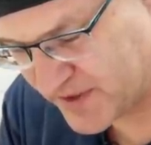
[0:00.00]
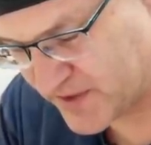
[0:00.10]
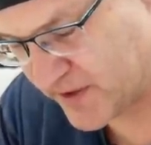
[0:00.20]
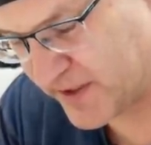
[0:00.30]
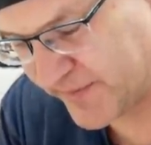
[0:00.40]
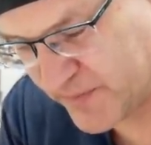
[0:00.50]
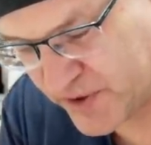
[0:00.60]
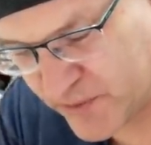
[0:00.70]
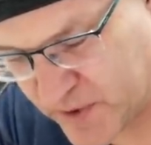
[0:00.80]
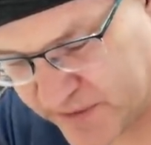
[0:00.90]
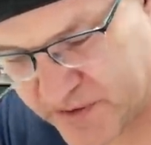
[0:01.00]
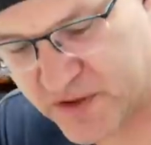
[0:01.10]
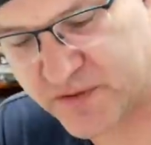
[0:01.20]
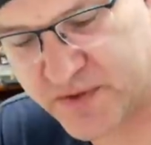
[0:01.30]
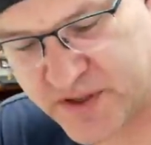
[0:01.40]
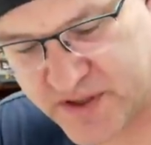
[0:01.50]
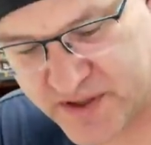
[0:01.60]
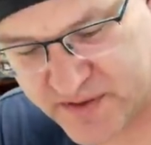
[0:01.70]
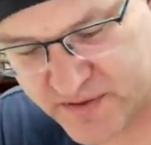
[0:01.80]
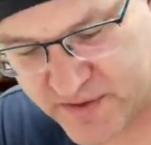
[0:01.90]
So 11.1 volt, which
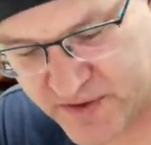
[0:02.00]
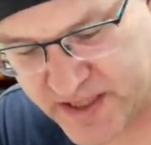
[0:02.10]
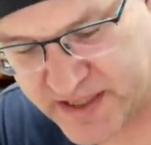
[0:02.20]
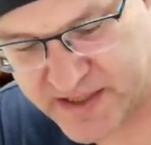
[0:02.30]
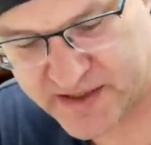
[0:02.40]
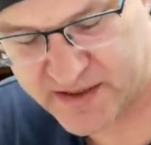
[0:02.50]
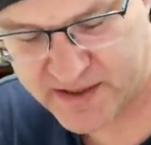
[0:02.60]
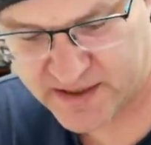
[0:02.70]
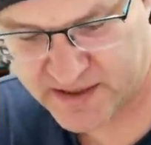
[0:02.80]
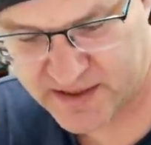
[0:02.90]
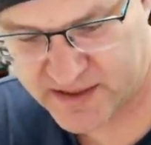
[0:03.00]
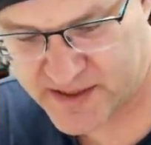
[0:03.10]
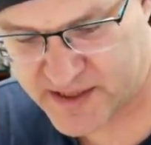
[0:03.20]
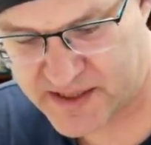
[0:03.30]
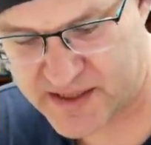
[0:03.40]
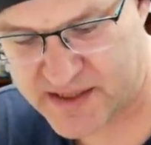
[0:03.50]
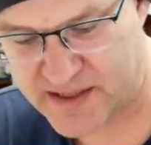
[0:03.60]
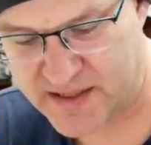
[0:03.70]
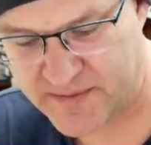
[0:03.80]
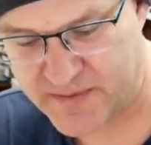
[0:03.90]
is 3S
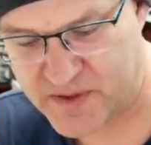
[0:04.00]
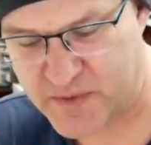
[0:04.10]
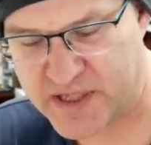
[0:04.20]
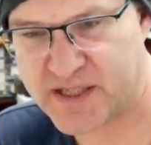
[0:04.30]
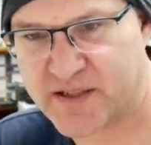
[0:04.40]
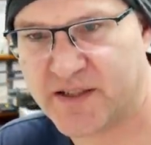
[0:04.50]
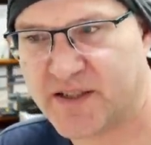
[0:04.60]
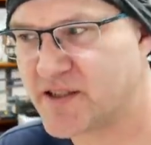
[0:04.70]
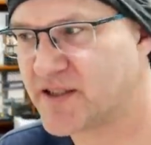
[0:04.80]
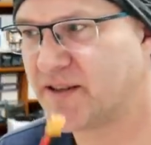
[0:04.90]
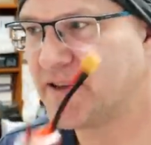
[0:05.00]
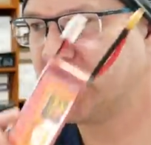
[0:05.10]
60C. It's basically just